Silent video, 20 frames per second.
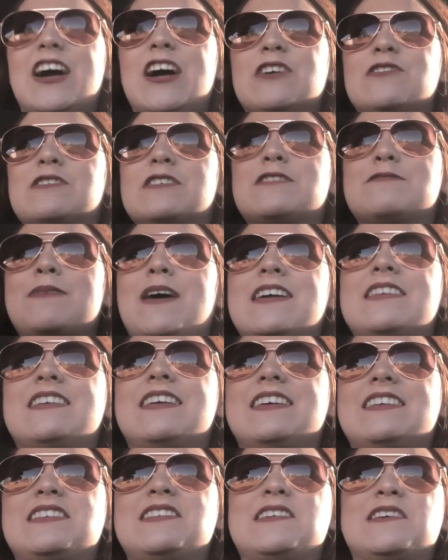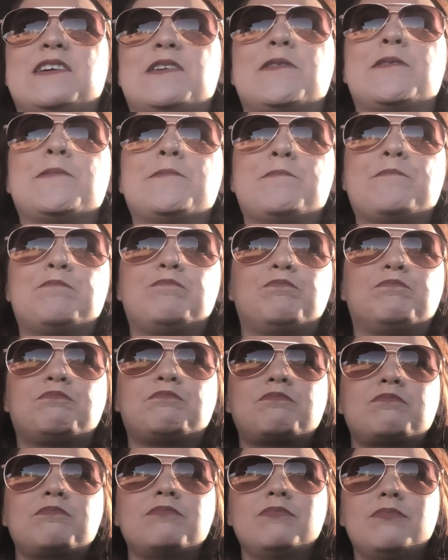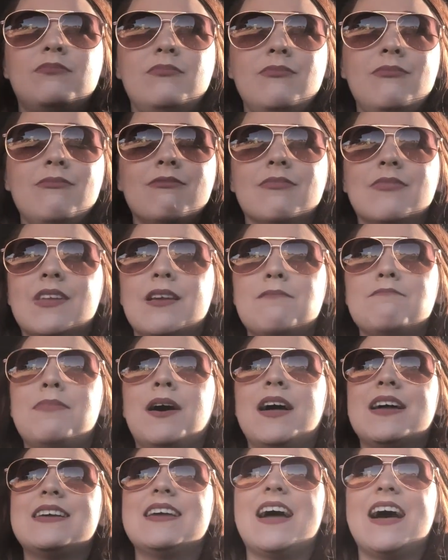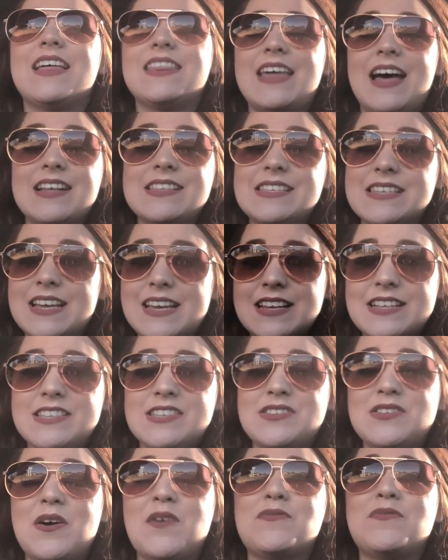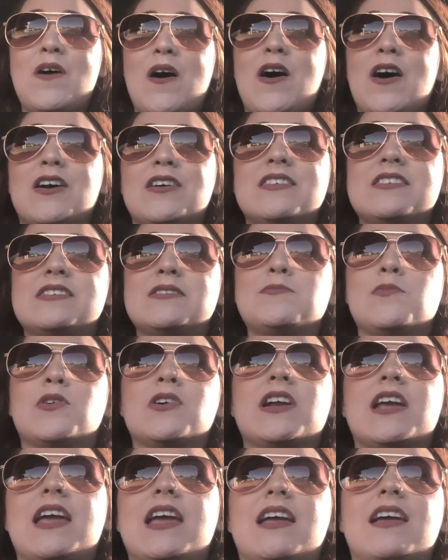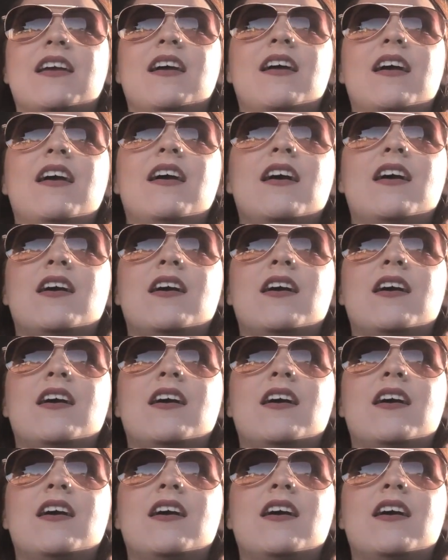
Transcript: I wish mine did too. But yeah, that's it so far this morning.